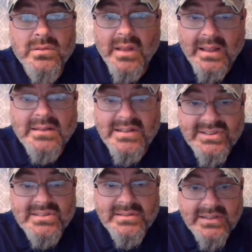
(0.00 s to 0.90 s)
Like
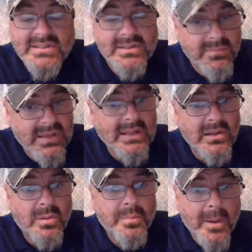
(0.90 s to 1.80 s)
this is a mean
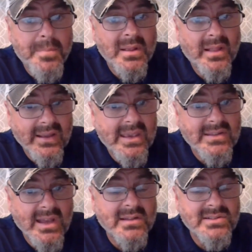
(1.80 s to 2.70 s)
little puppy. Like he's
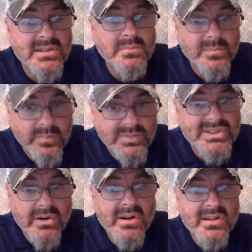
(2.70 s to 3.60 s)
got some
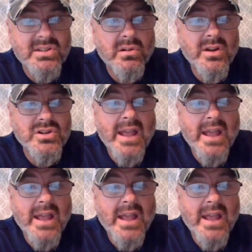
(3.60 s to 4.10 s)
serious aggression.